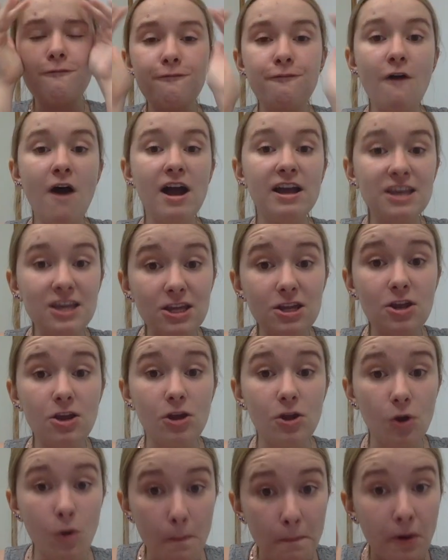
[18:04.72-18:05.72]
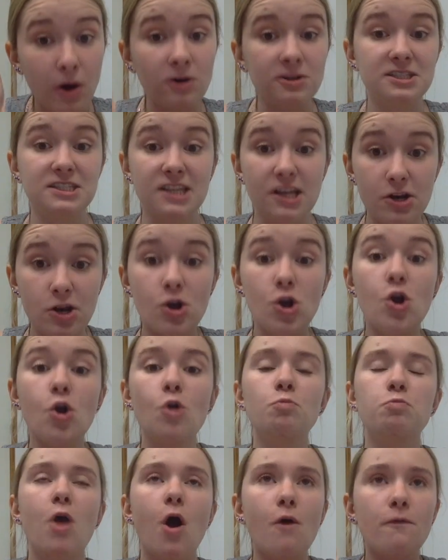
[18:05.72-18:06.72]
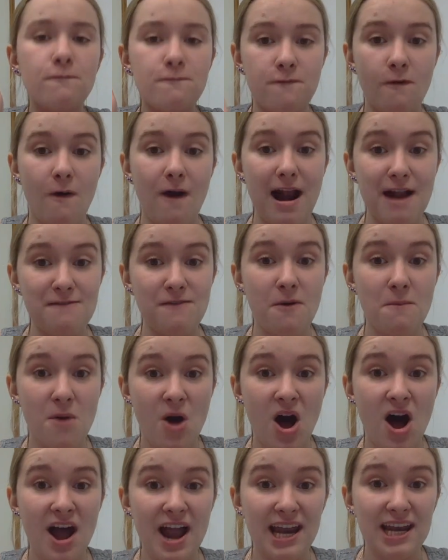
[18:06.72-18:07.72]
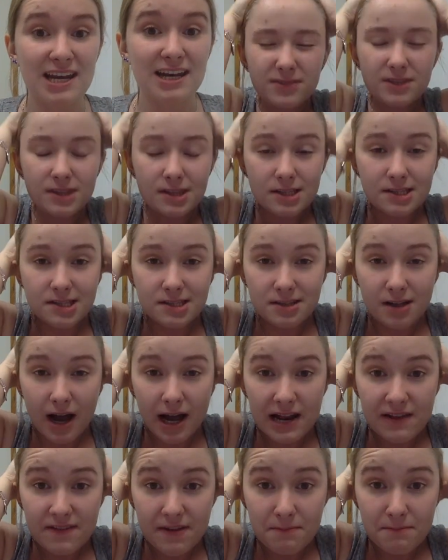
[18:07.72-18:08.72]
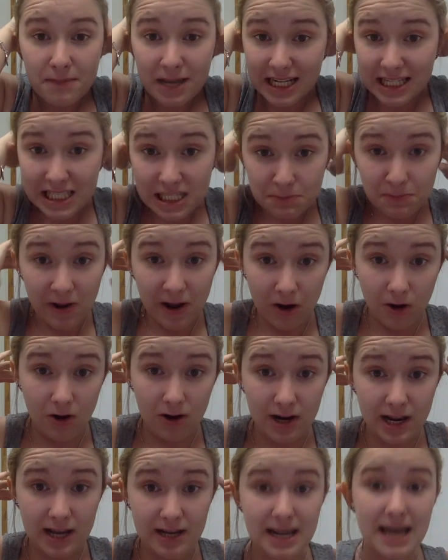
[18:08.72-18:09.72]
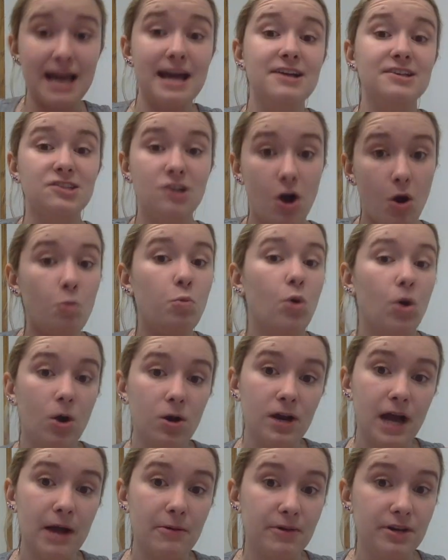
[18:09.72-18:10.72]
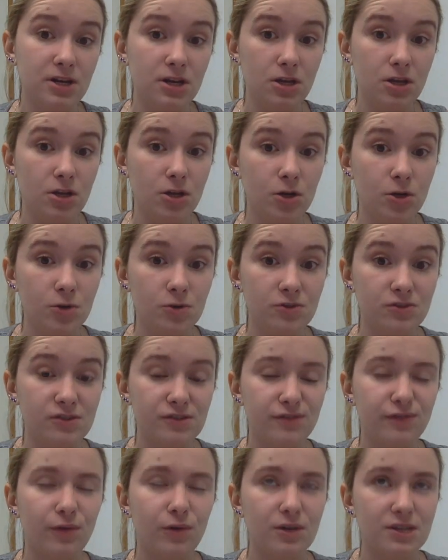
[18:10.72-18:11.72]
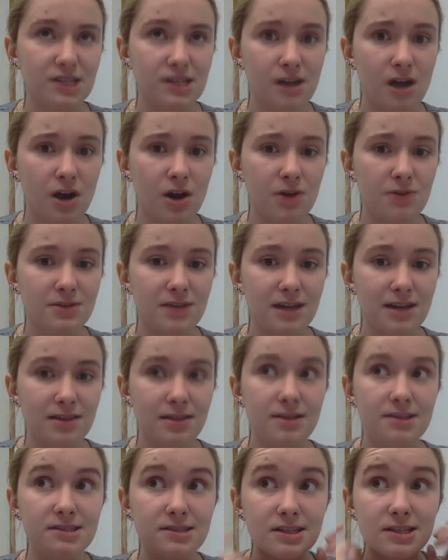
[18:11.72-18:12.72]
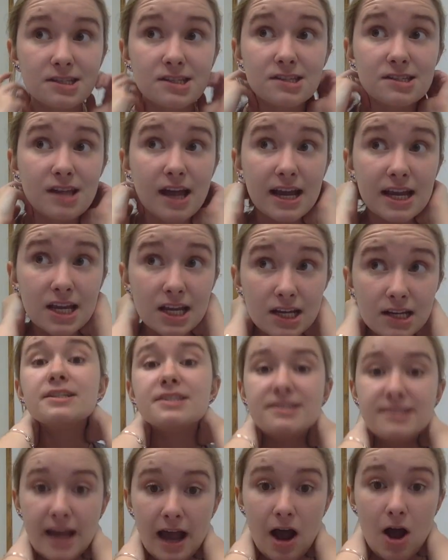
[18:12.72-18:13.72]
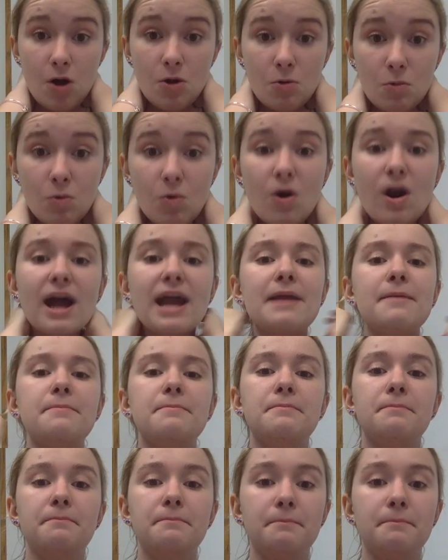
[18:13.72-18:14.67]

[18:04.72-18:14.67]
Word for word: Fuck you, person who wrote Forever Mine this is not even mean spirited as a word I would use for scenarios like this. This is like downright